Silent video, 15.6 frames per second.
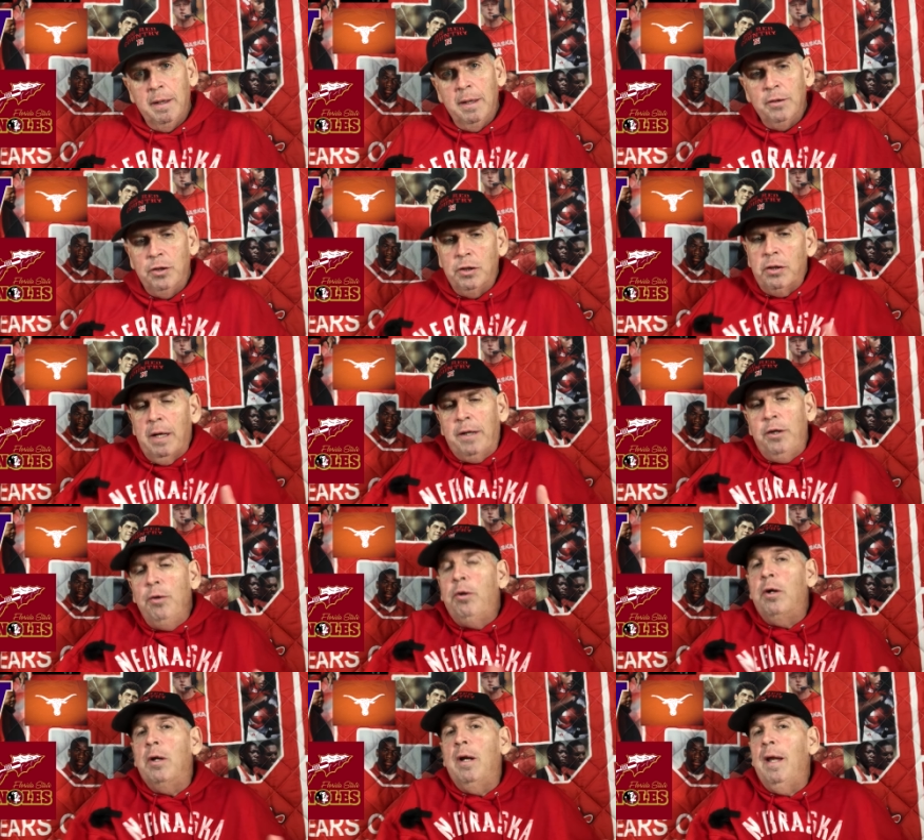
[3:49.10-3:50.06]
Just like
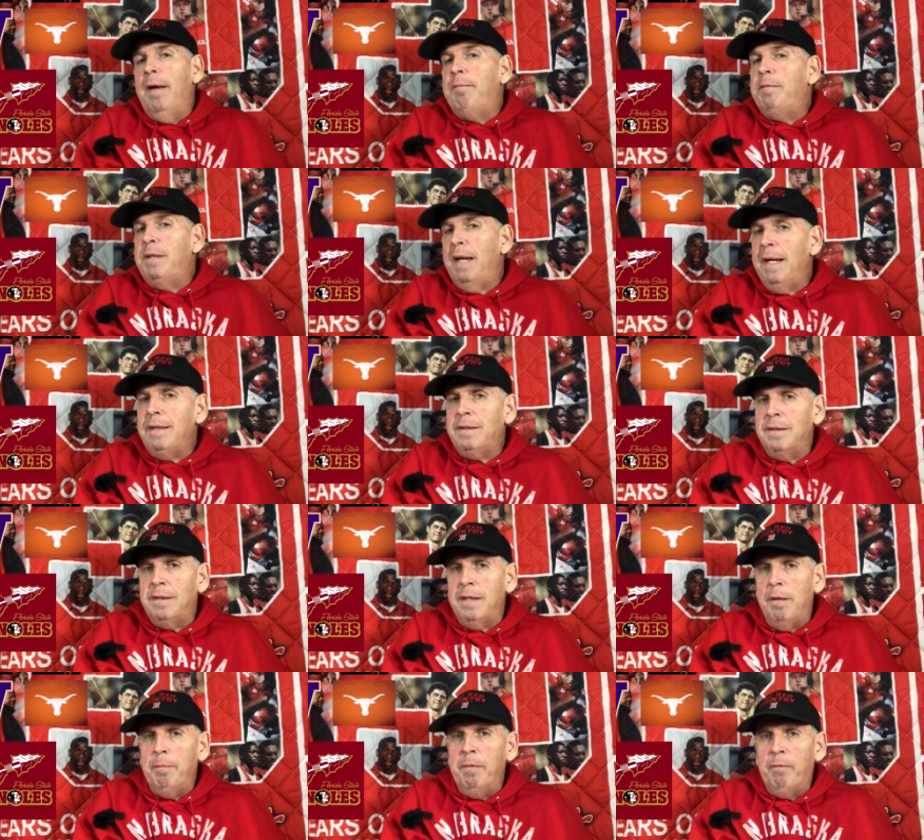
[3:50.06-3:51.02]
you could have left
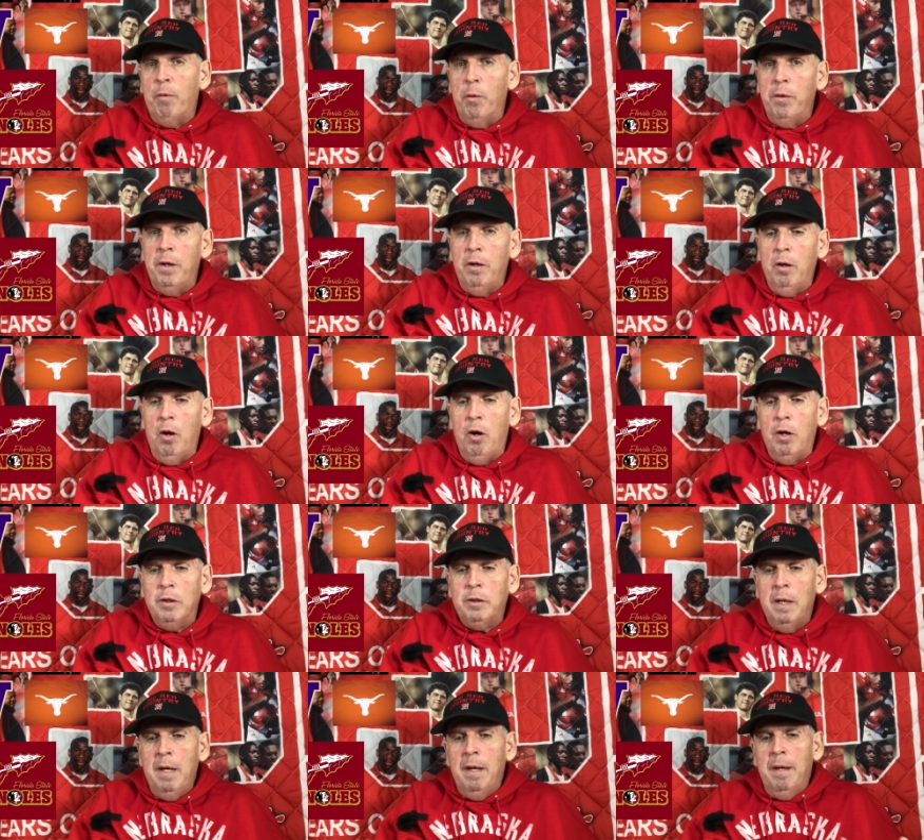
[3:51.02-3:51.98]
Texas out before their
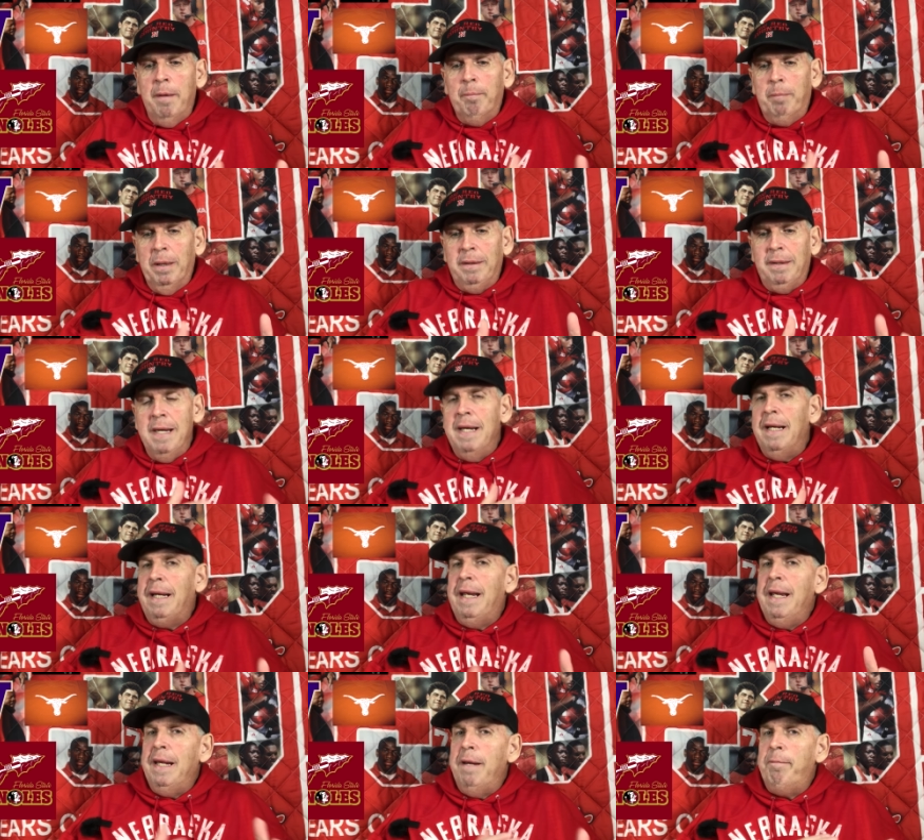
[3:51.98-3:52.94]
loss. But then
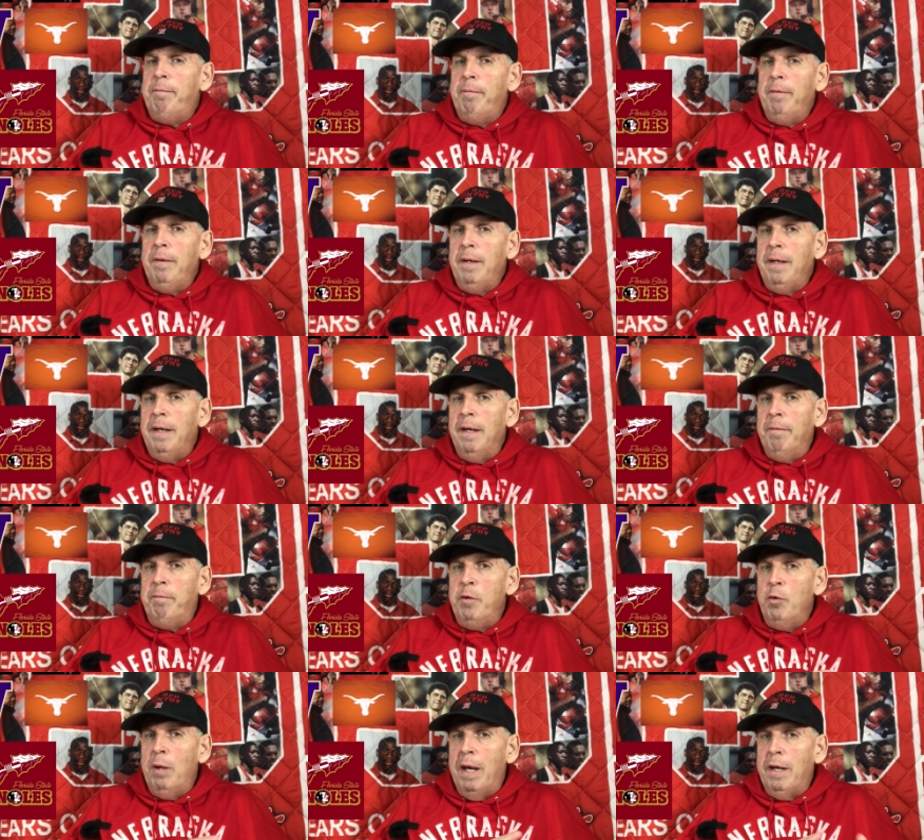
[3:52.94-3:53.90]
again, if
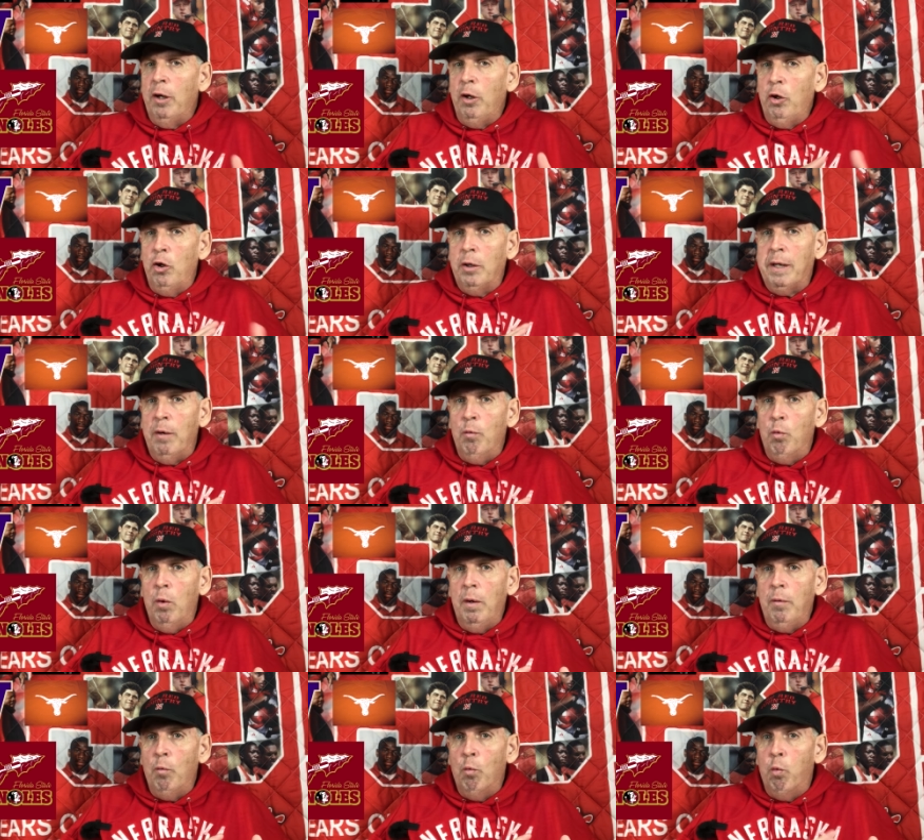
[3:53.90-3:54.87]
if you had to look at
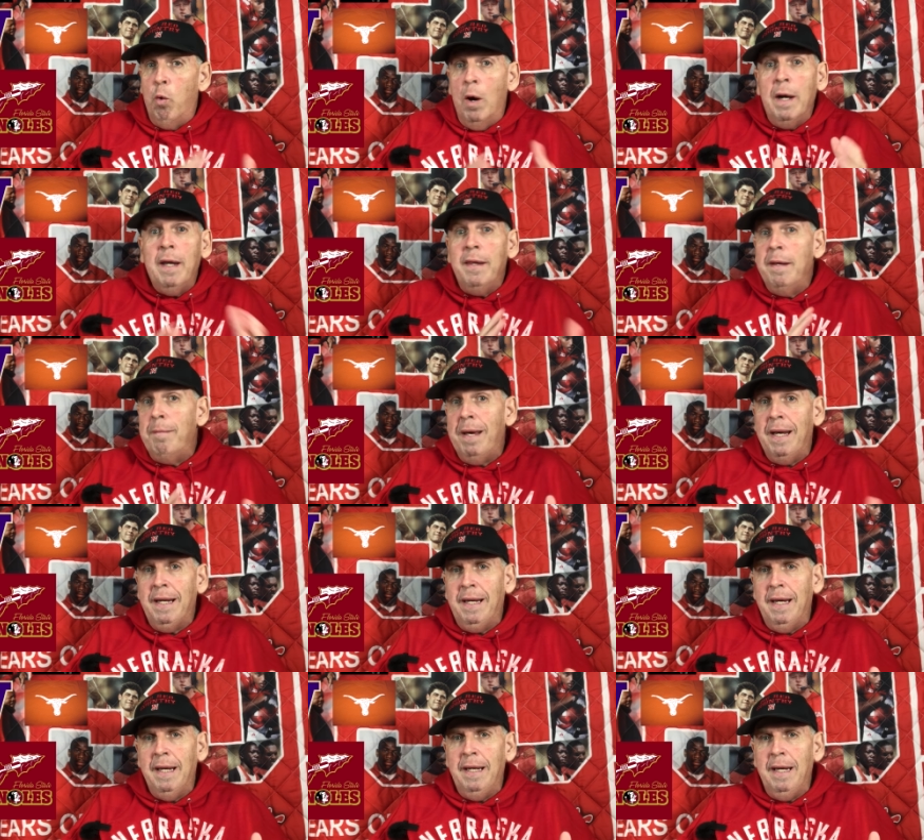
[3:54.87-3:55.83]
one of them had to
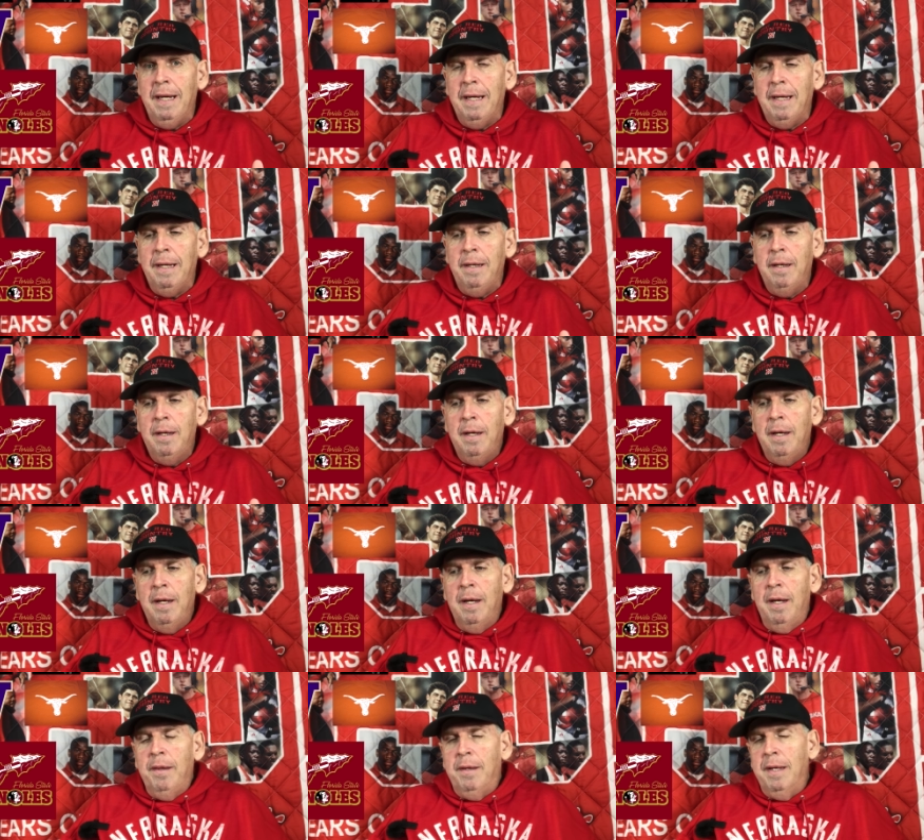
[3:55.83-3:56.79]
get in,
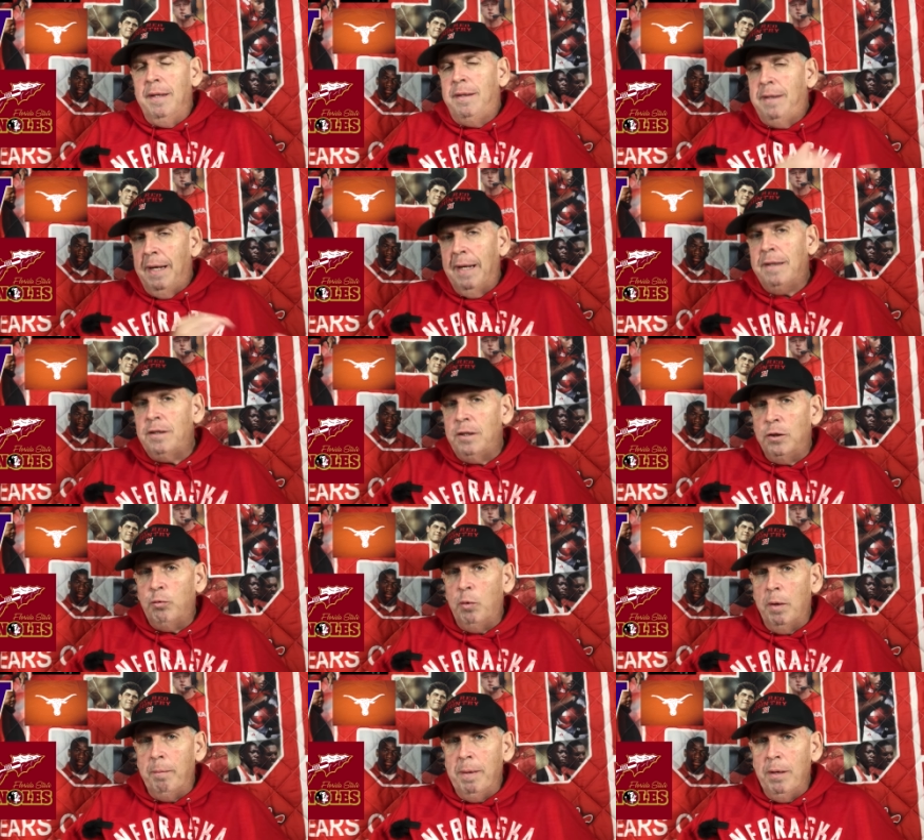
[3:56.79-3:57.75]
then Texas
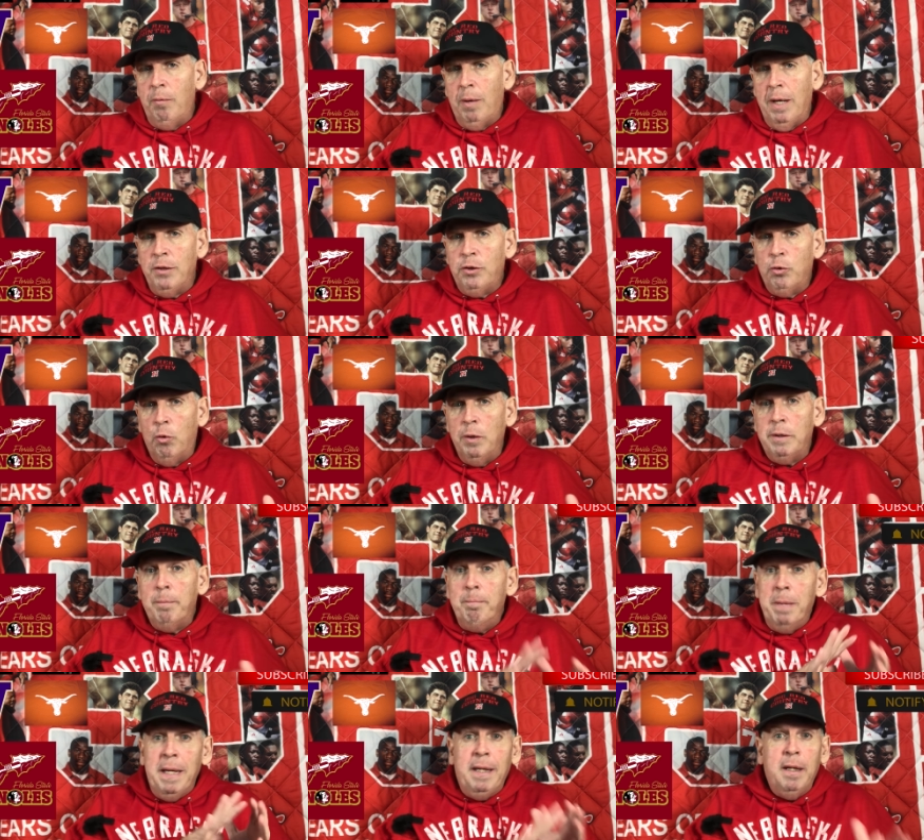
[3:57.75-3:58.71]
would have been the right choice
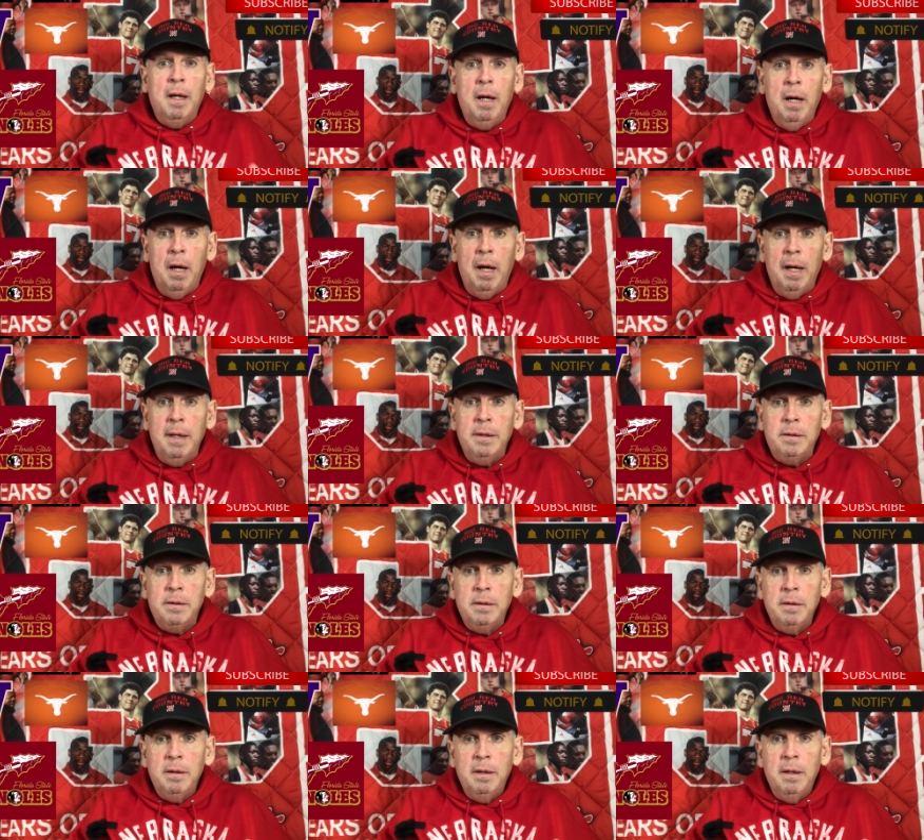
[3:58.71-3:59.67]
because